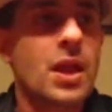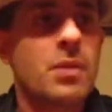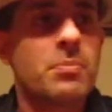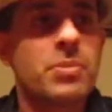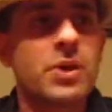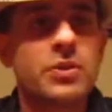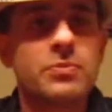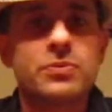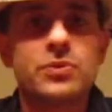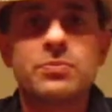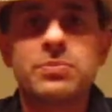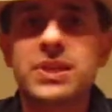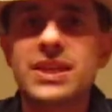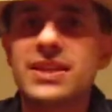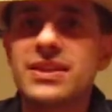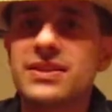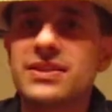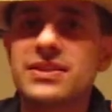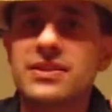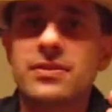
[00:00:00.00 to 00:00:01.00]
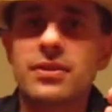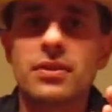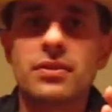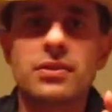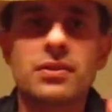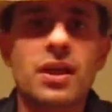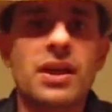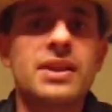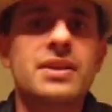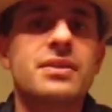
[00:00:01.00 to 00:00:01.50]
But please,
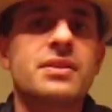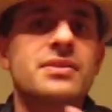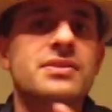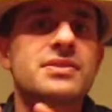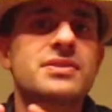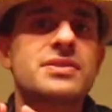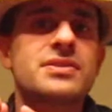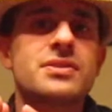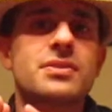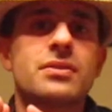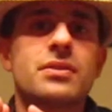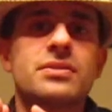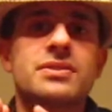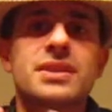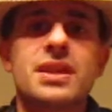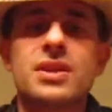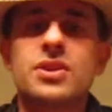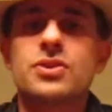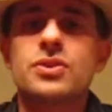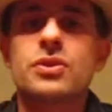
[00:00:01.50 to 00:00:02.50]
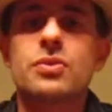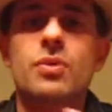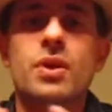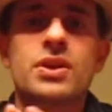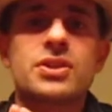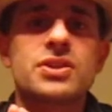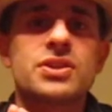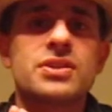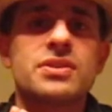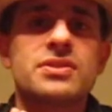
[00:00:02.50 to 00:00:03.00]
like us, send us your
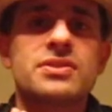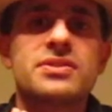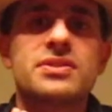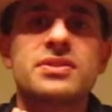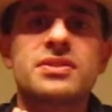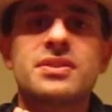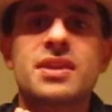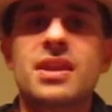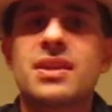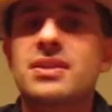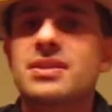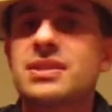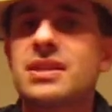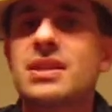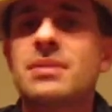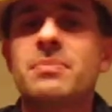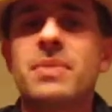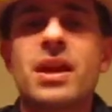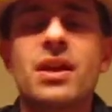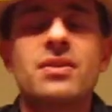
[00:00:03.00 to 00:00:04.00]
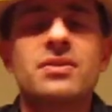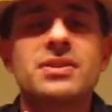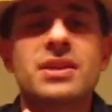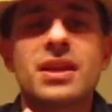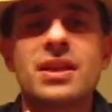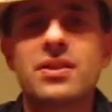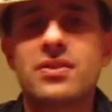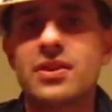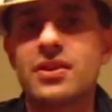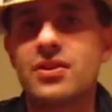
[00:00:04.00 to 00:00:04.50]
questions, send us emails,
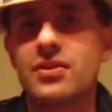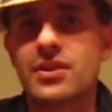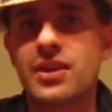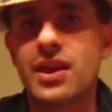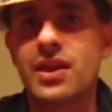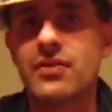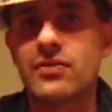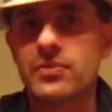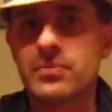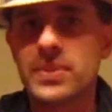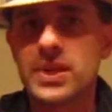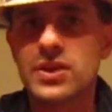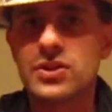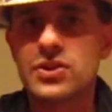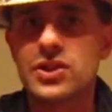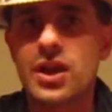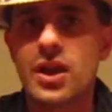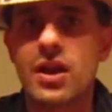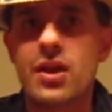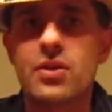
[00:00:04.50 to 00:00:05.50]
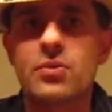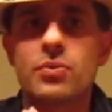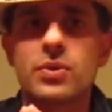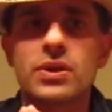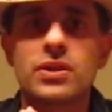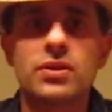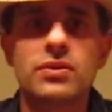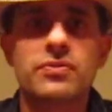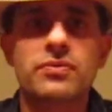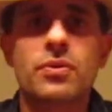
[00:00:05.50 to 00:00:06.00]
anything you can from me and Jared. We
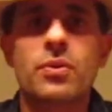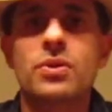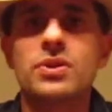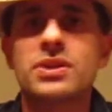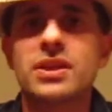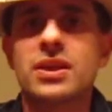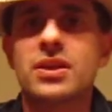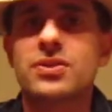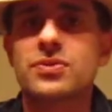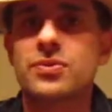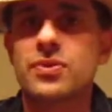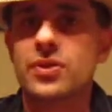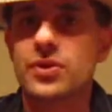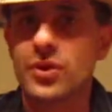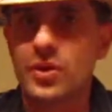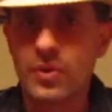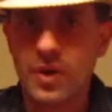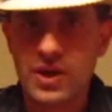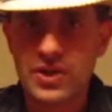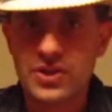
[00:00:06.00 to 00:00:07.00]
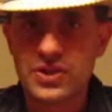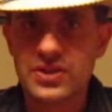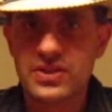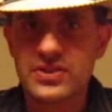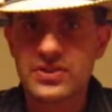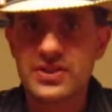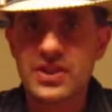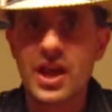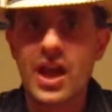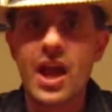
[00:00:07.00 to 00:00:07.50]
look forward to answering your
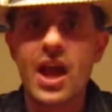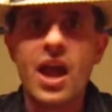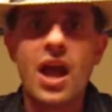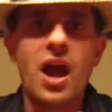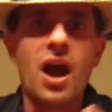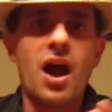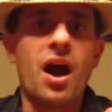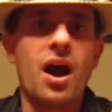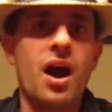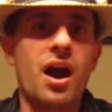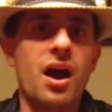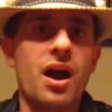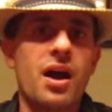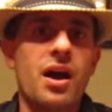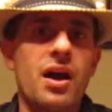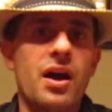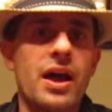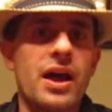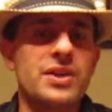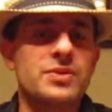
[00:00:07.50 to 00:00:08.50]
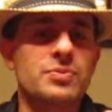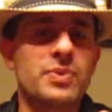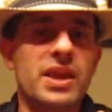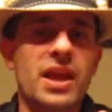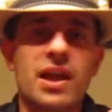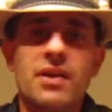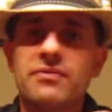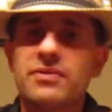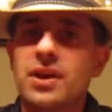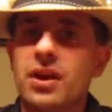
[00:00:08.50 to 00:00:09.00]
questions, as we
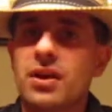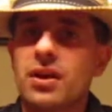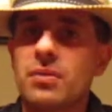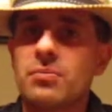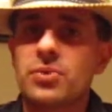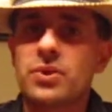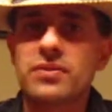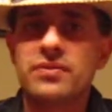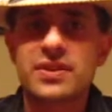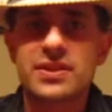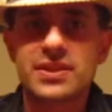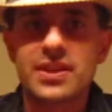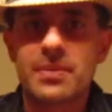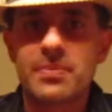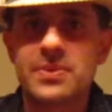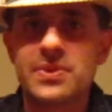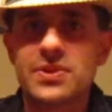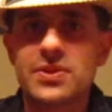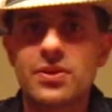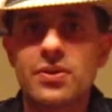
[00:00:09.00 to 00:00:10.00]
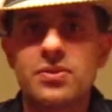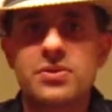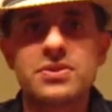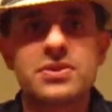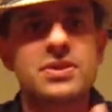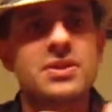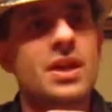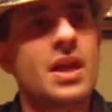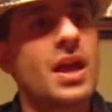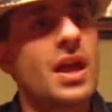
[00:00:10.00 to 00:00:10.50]
have done on previous
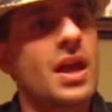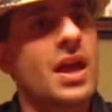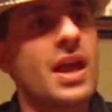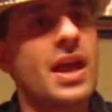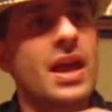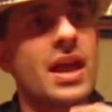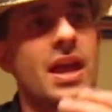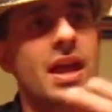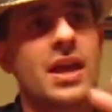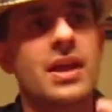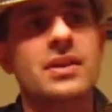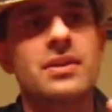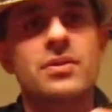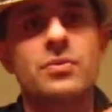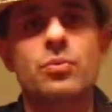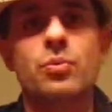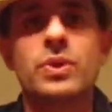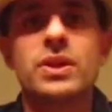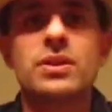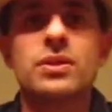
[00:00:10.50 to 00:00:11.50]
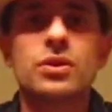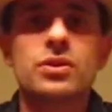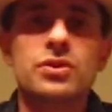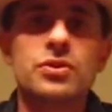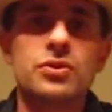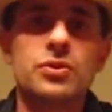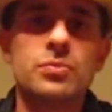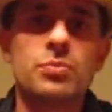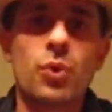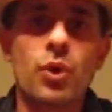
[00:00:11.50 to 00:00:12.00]
episodes, and we look to
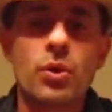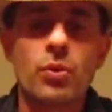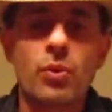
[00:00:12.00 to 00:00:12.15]
do more